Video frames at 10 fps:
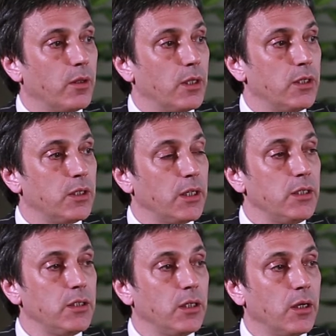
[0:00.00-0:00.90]
He's
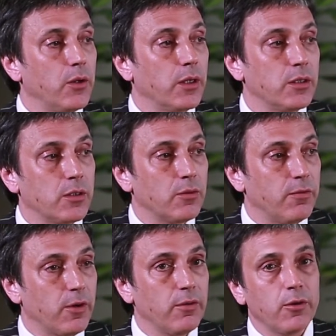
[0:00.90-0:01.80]
easygoing. He's got a
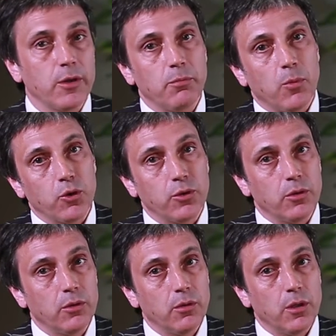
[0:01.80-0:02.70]
very, very
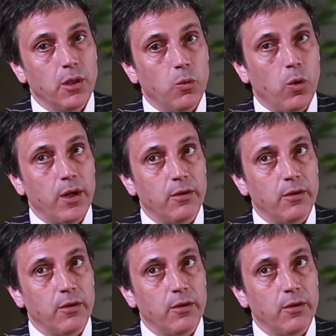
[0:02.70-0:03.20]
modern way